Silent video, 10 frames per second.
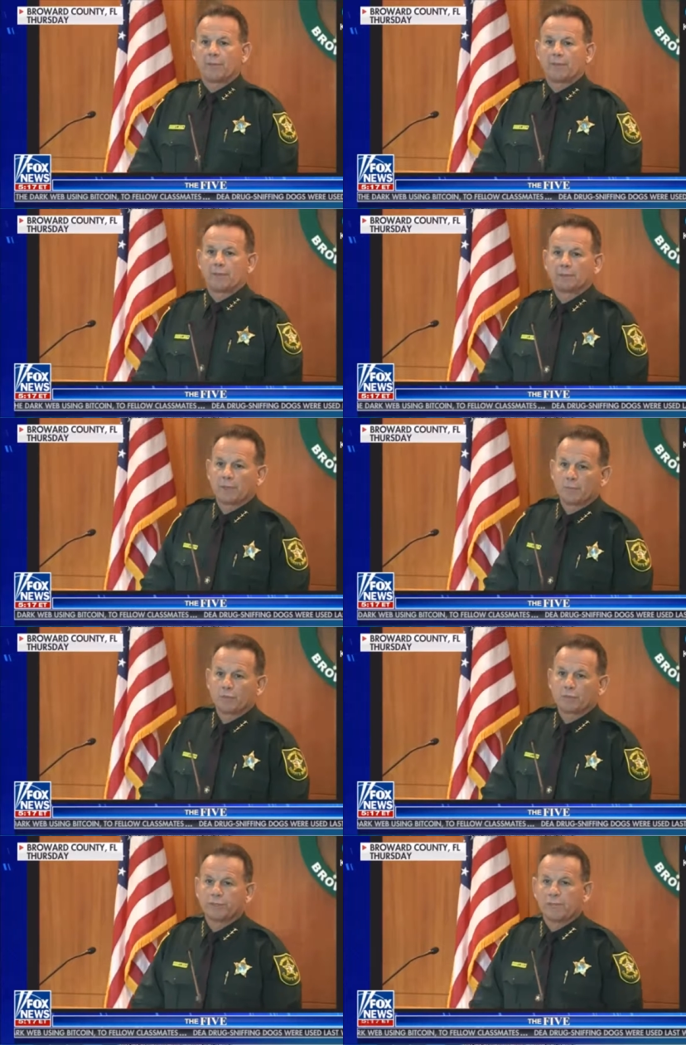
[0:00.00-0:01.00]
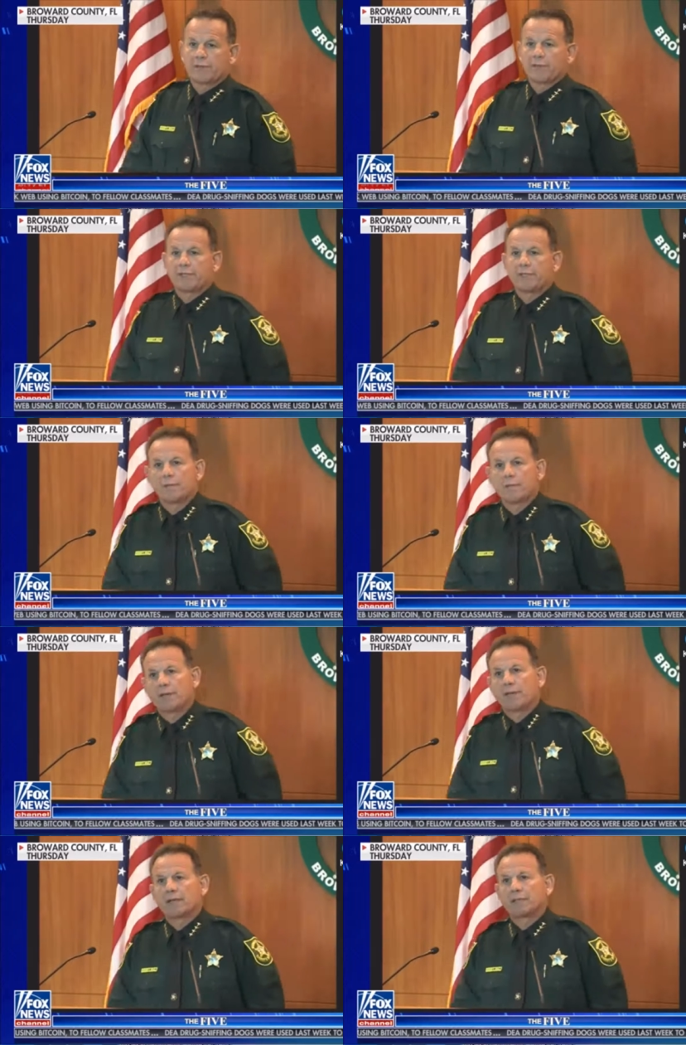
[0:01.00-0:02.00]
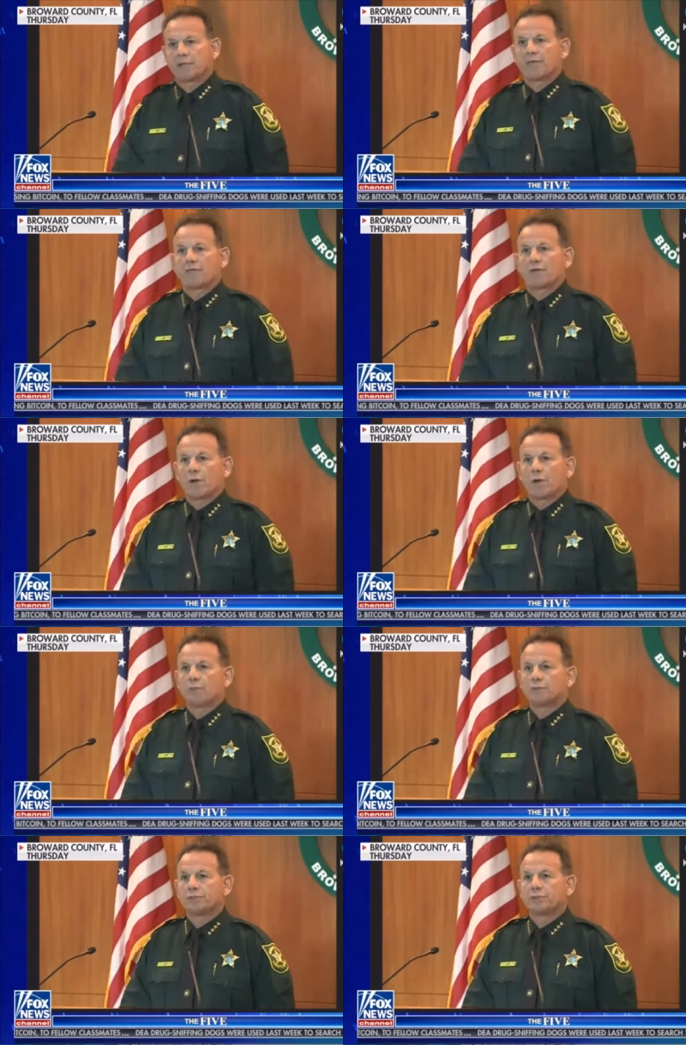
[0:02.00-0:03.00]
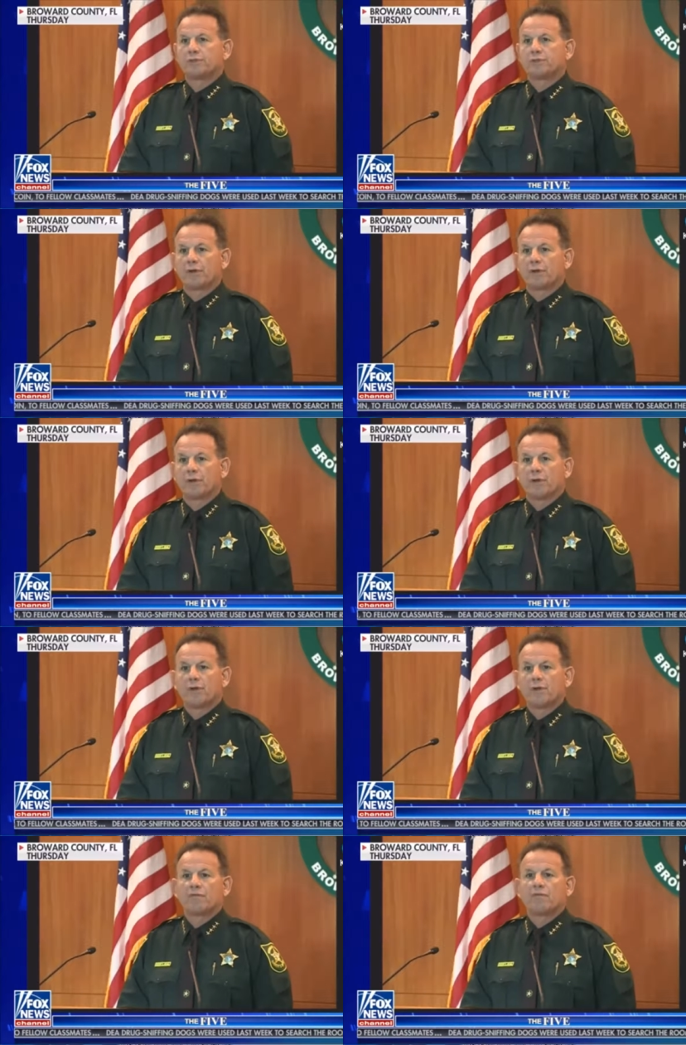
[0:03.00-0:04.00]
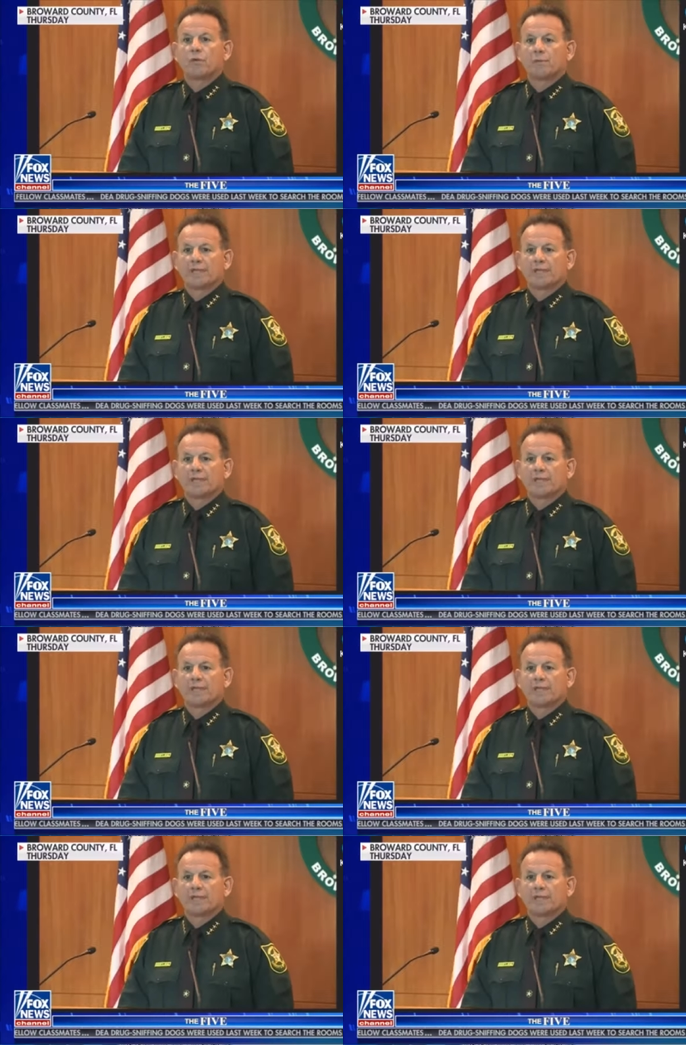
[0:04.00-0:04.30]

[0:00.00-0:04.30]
I think it was upwards. I think he remained outside for upwards of 4